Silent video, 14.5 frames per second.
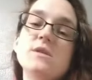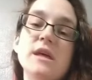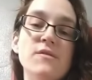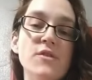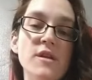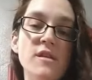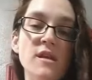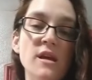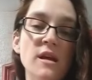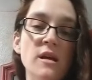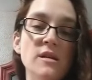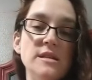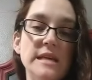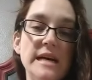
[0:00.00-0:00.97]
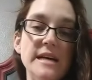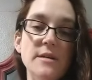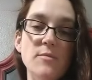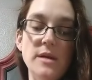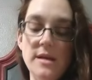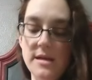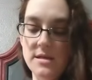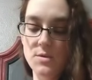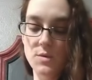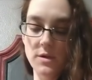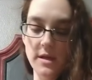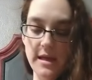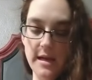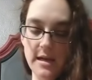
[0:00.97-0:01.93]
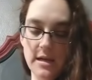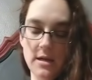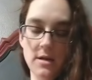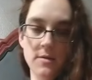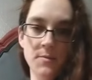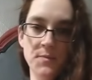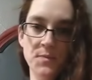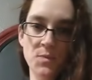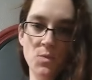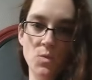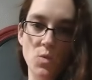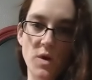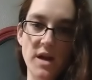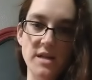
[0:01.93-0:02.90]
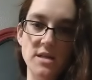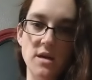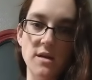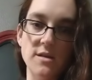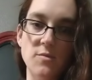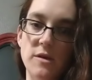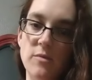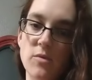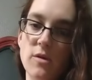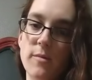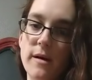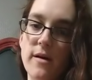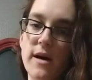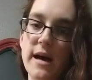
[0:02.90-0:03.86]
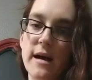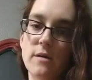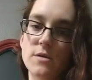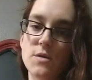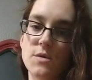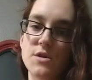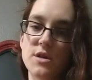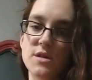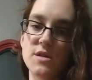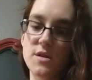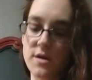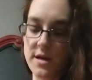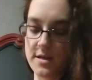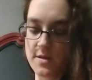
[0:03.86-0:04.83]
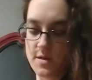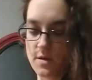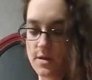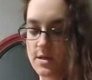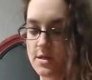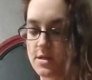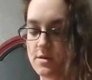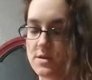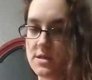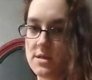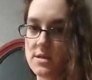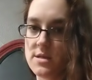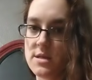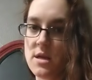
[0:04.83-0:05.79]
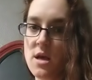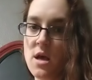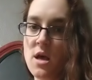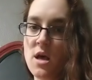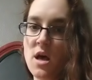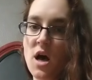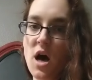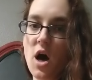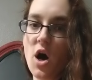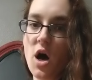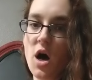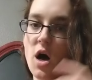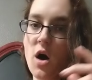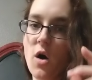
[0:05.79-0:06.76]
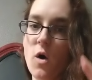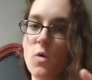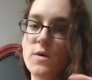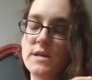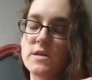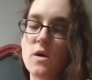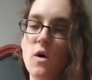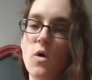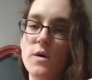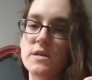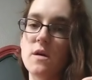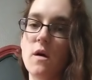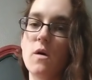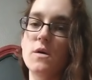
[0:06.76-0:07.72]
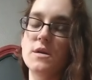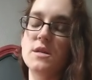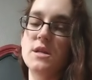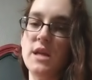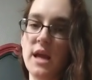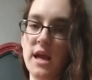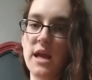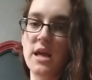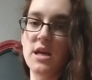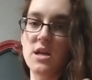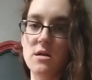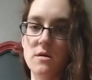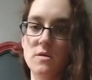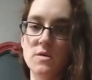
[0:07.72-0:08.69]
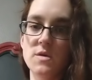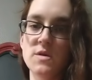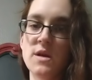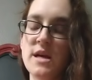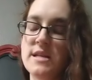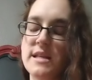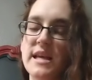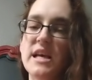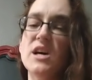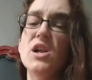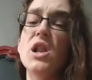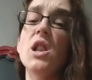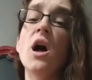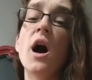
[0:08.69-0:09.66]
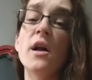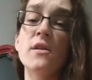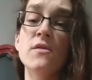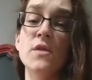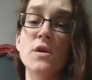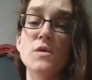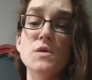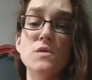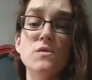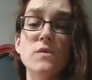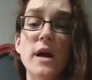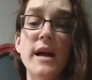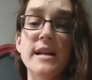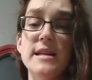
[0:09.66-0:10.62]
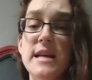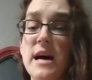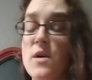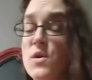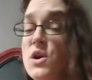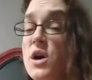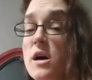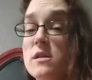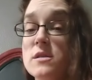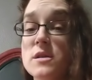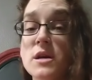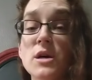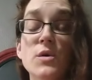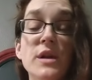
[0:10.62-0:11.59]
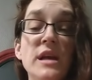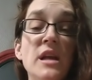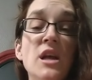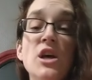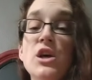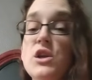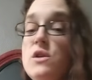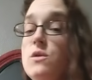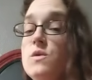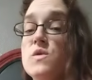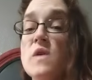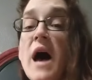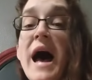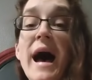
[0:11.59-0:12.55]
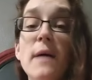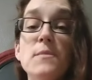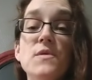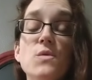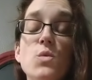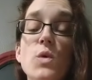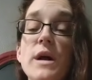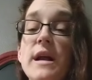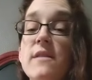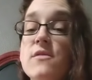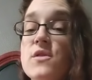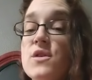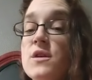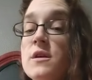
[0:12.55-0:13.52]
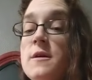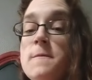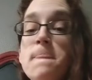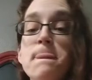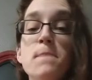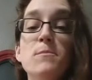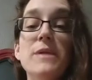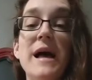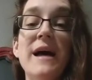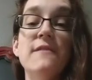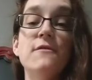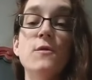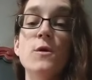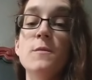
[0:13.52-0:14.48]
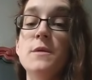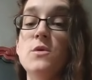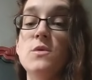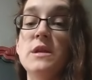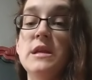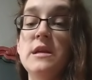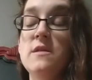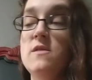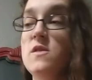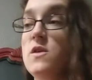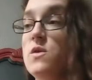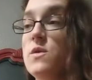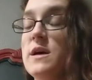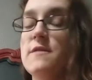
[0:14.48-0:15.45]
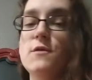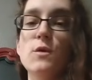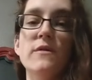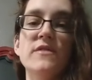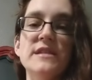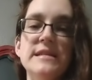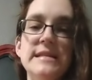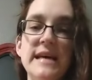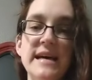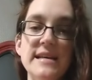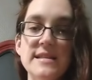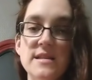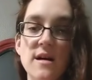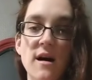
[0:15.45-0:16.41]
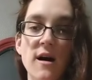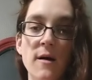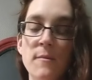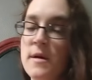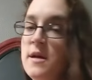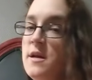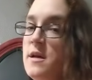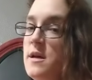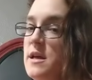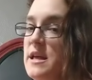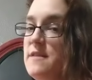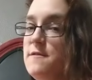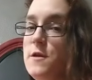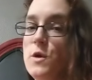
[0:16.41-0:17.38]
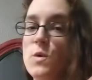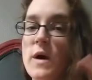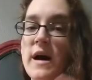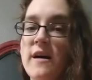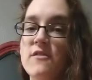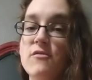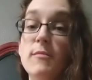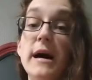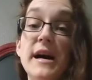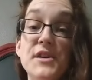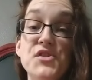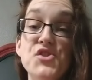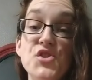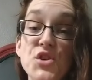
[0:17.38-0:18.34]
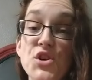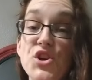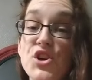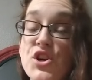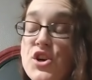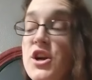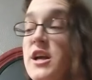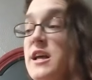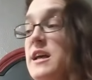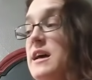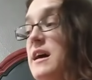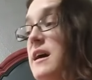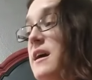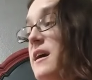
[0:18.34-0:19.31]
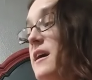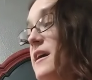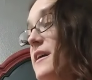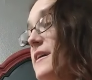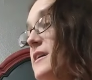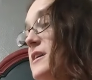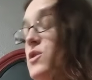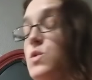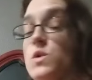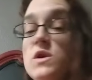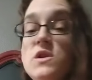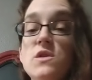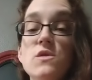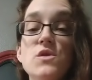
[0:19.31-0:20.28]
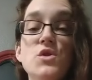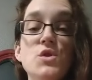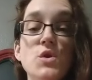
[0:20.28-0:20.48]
with everything diabetes related, when I talk to people about how to adjust their insulin doses, always take notes. Take a lot of notes. Write it down, color code it, use apps, whatever platform you need to. If you have a Dexcom, if you have My Sugar, you can use